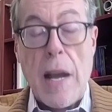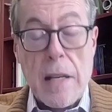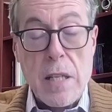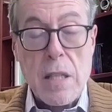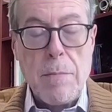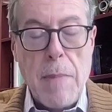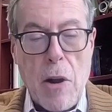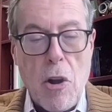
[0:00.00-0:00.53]

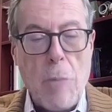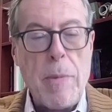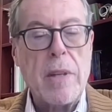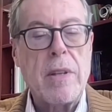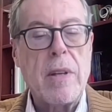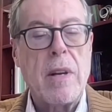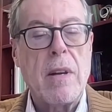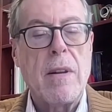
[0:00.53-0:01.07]
trust
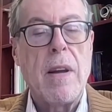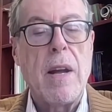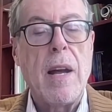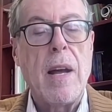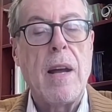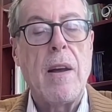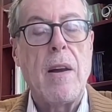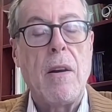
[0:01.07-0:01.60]

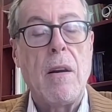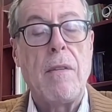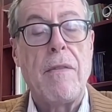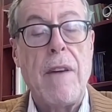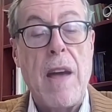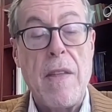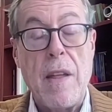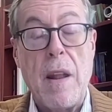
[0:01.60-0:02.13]
barometer
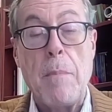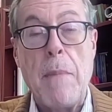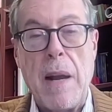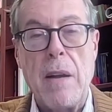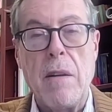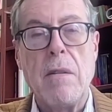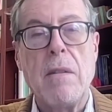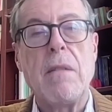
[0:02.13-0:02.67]
of
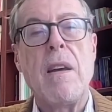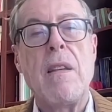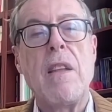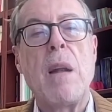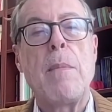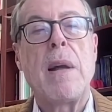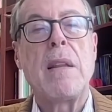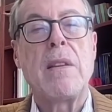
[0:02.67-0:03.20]
Edelman,
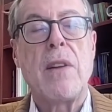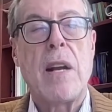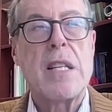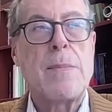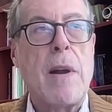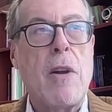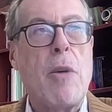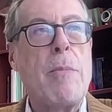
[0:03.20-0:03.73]
no? Edelman
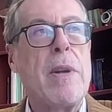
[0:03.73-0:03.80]
Trust